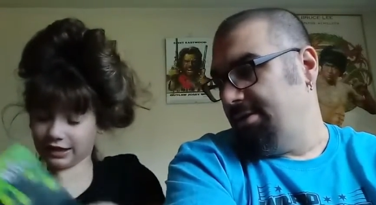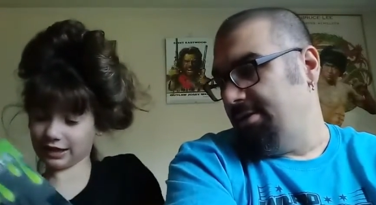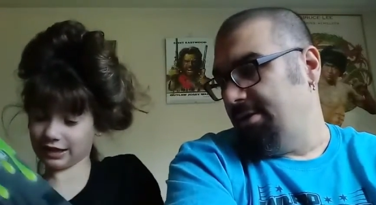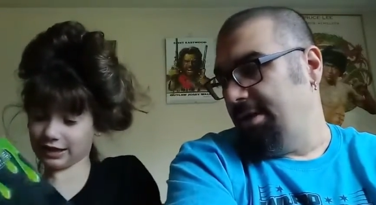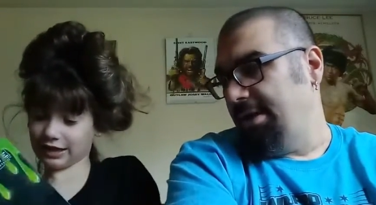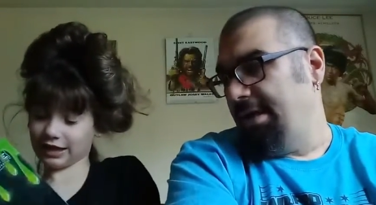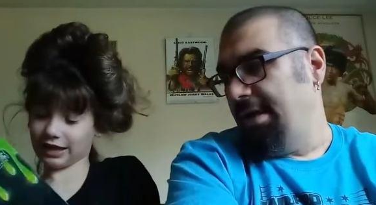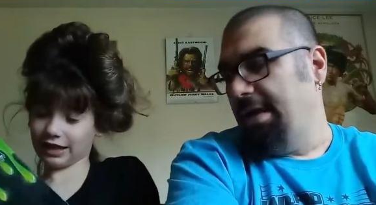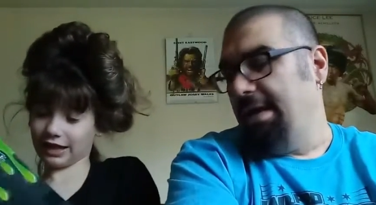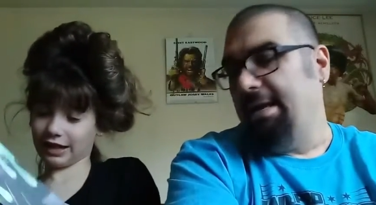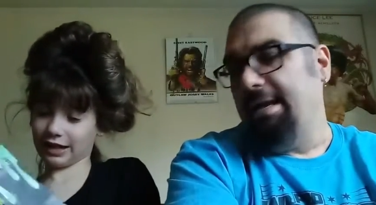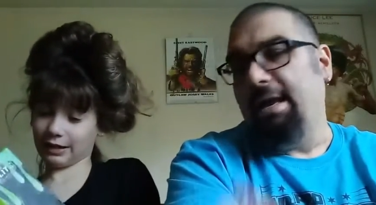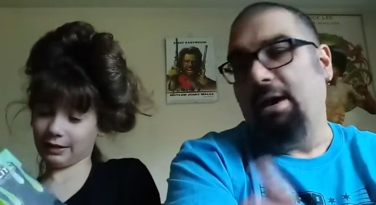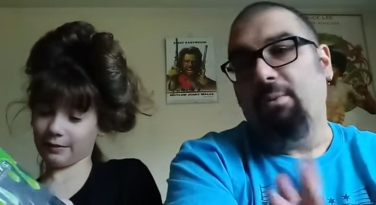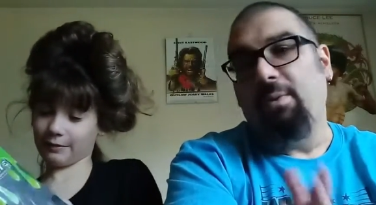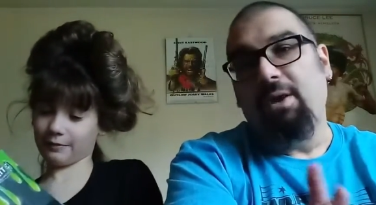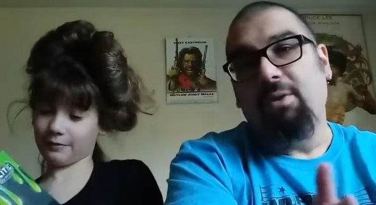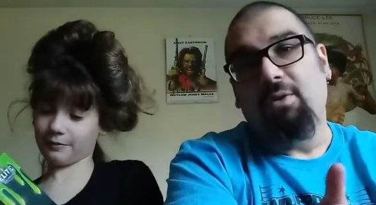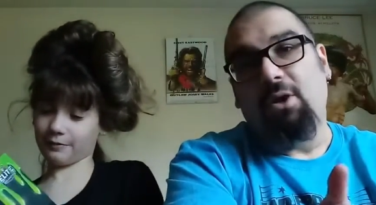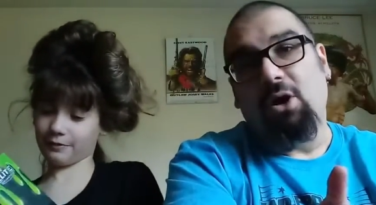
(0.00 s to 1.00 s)
Speaker 1: Right
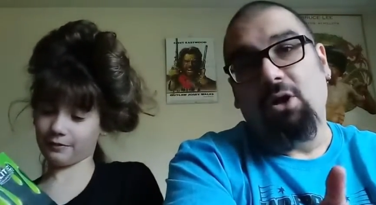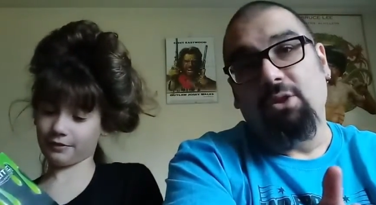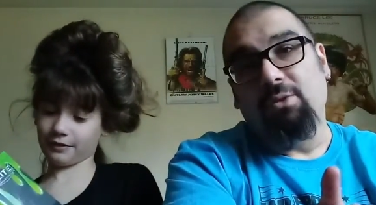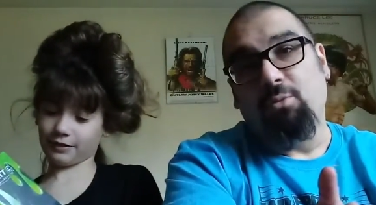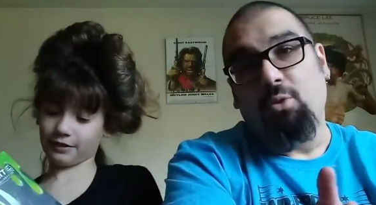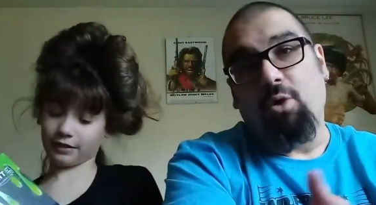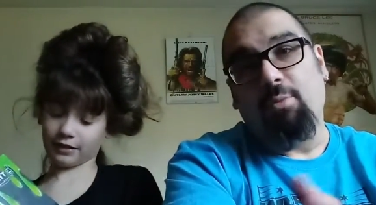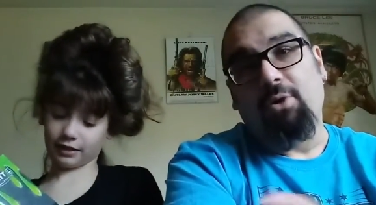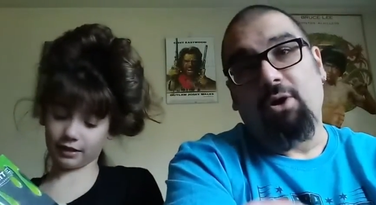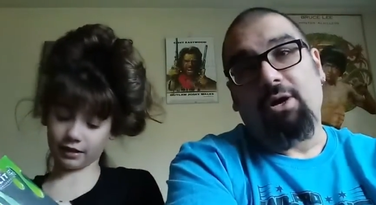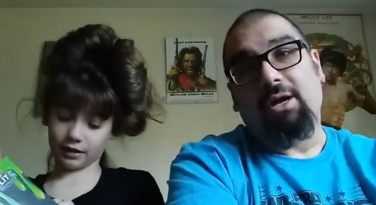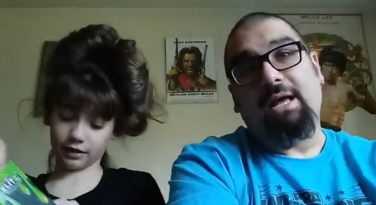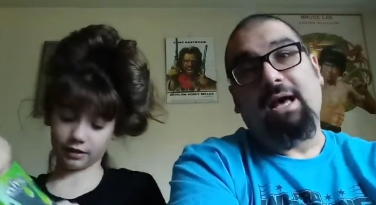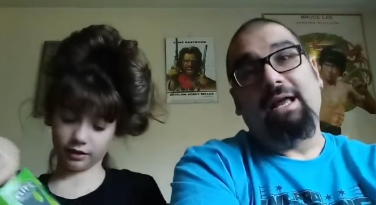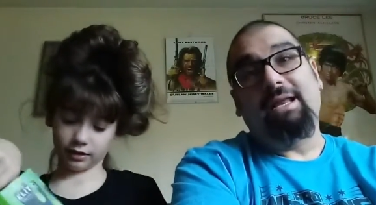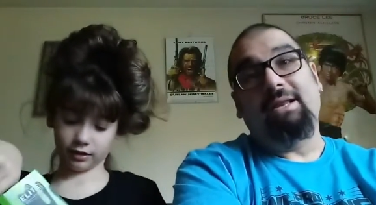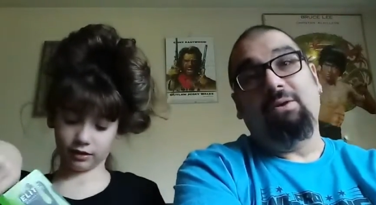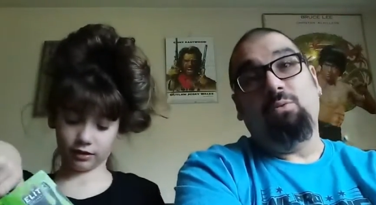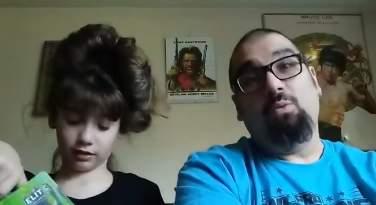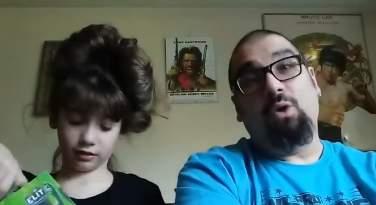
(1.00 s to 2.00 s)
Now we our Walmart
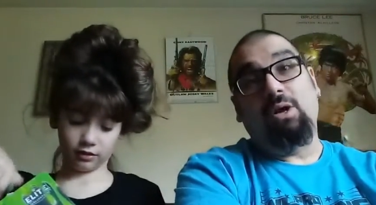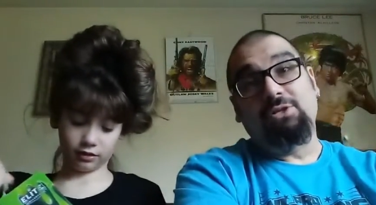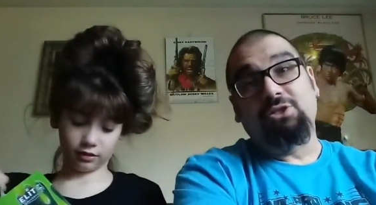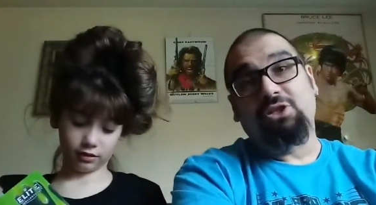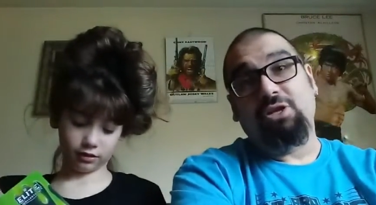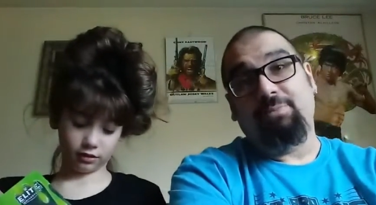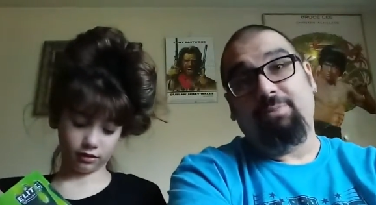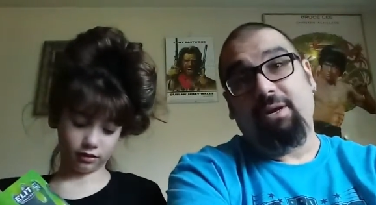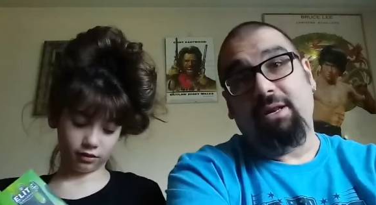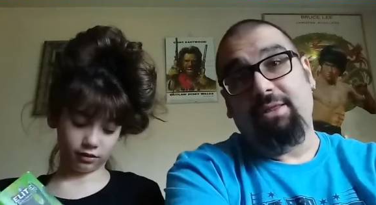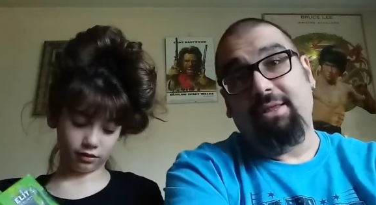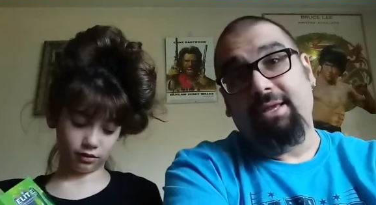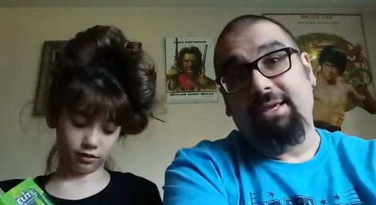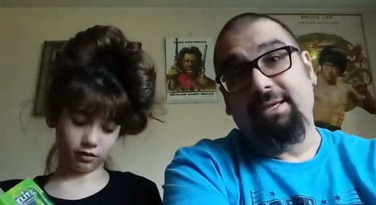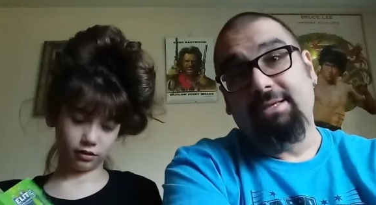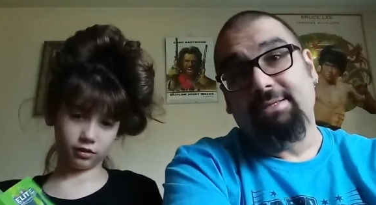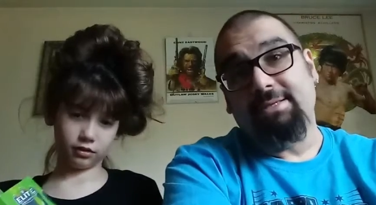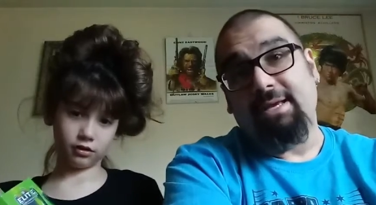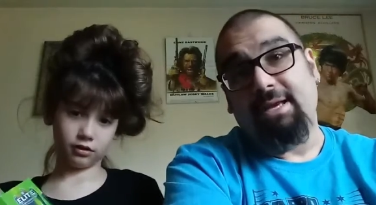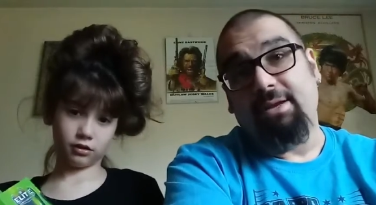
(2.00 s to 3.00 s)
got in one shipment of these,